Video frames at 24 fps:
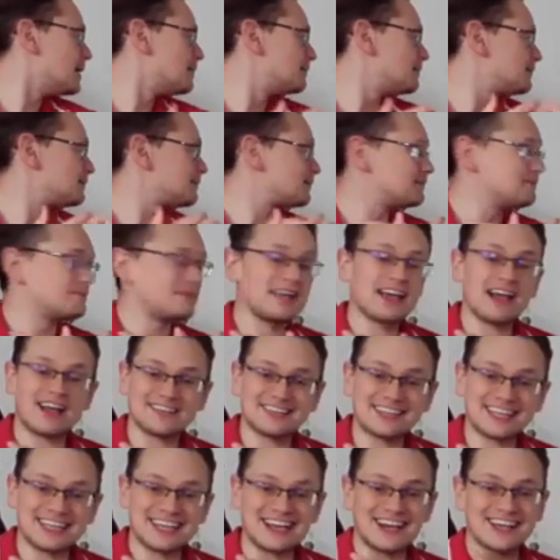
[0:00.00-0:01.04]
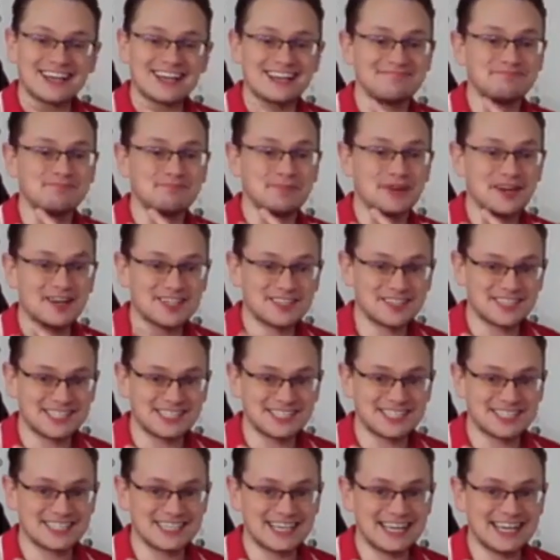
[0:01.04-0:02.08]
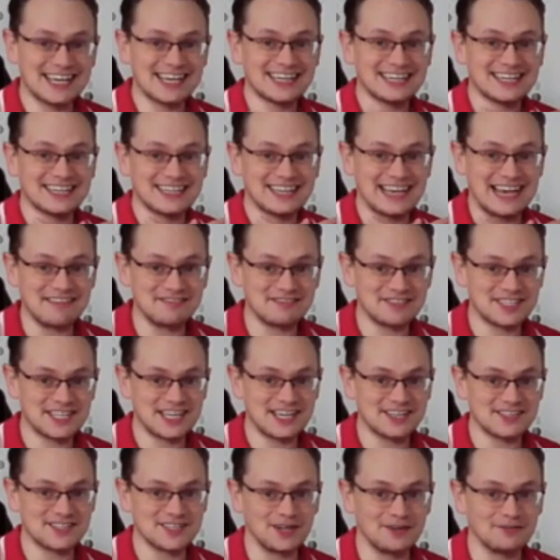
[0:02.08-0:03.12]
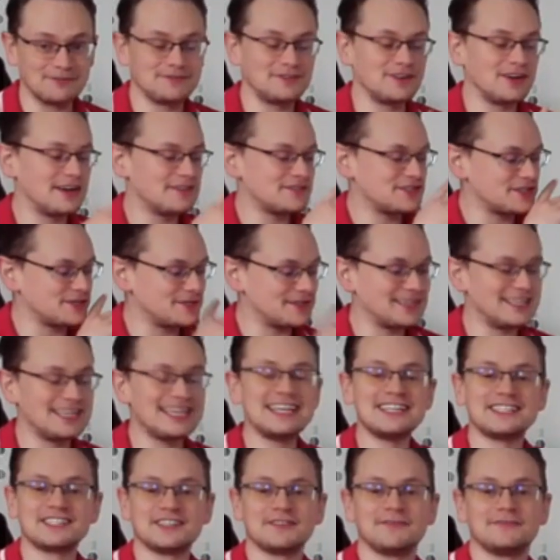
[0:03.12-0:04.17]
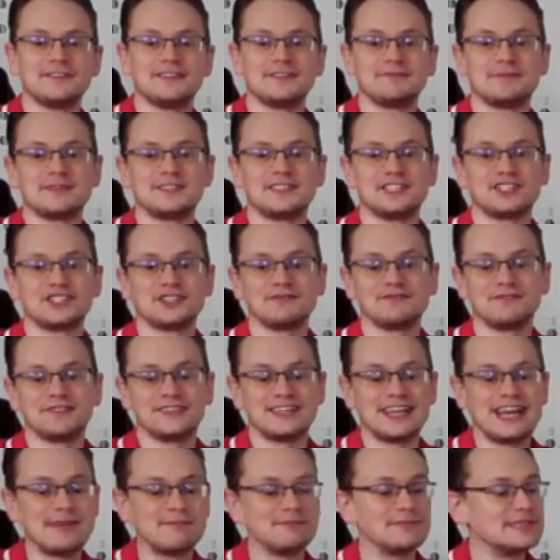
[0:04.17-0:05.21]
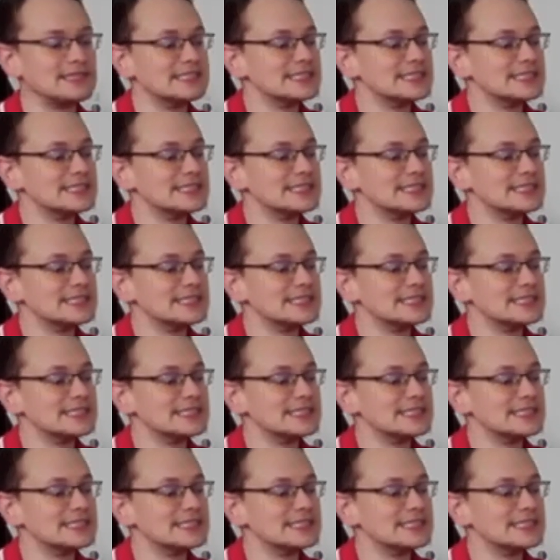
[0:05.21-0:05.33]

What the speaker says: But for me, I think I can personally see it guaranteeing top 5, so at least a 5th position for them,